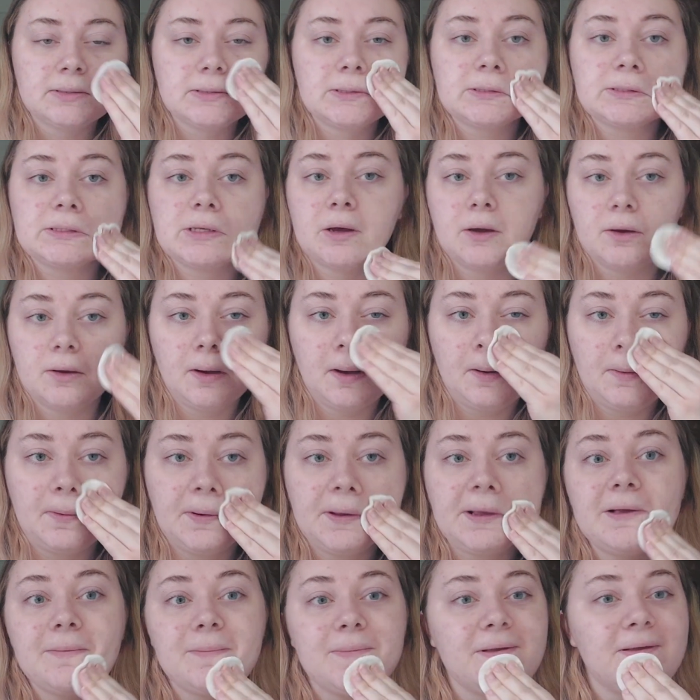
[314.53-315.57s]
So I will
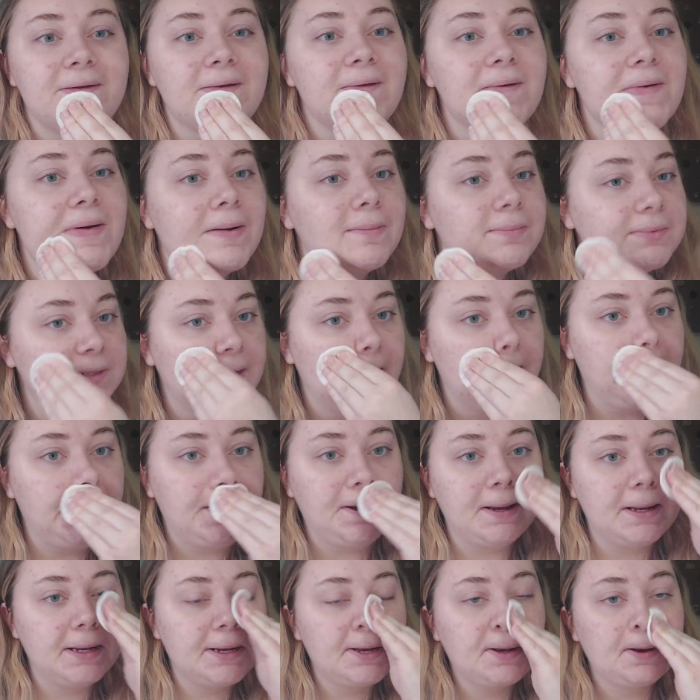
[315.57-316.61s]
keep you
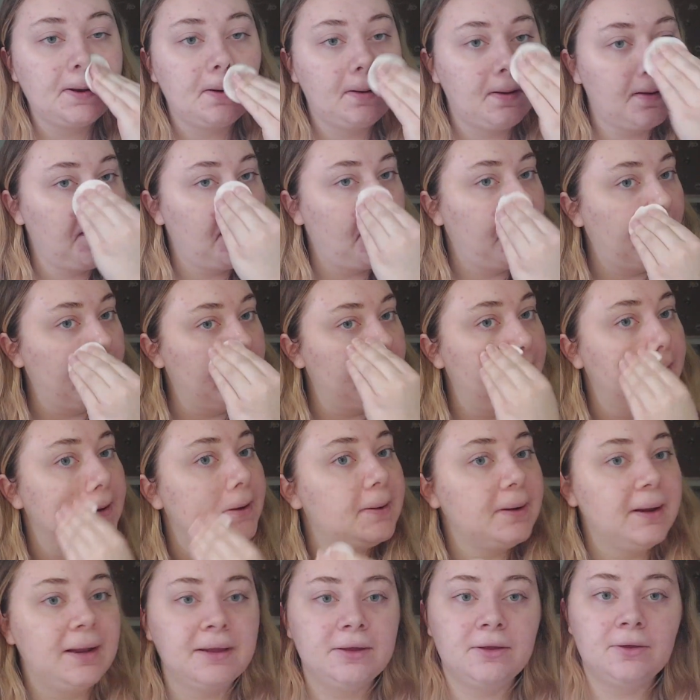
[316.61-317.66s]
updated and
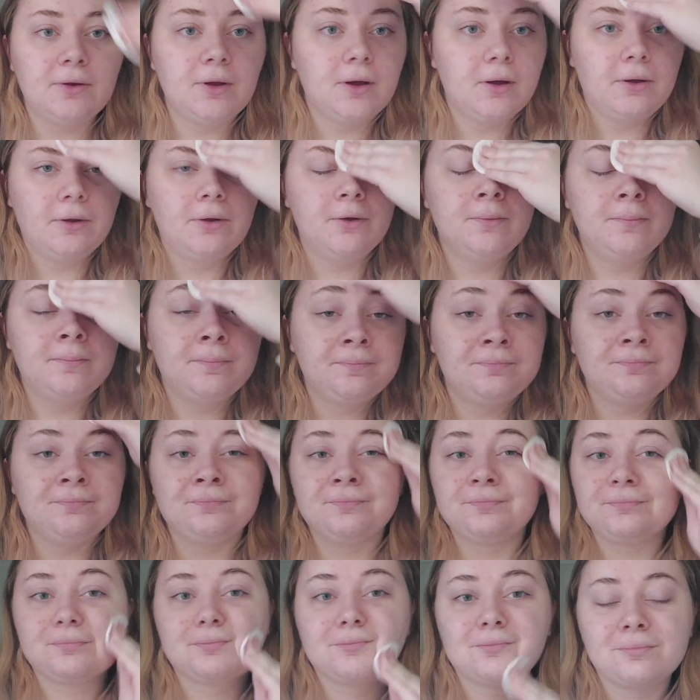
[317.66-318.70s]
let you know
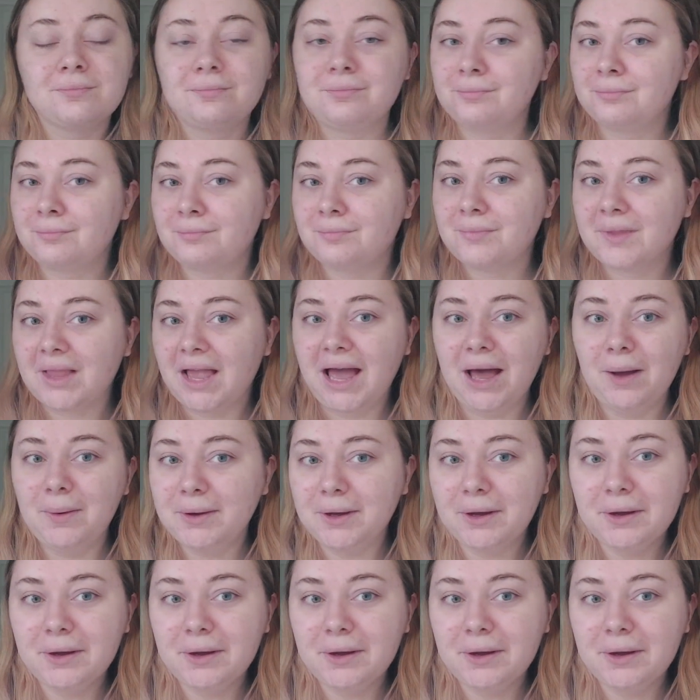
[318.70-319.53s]
how it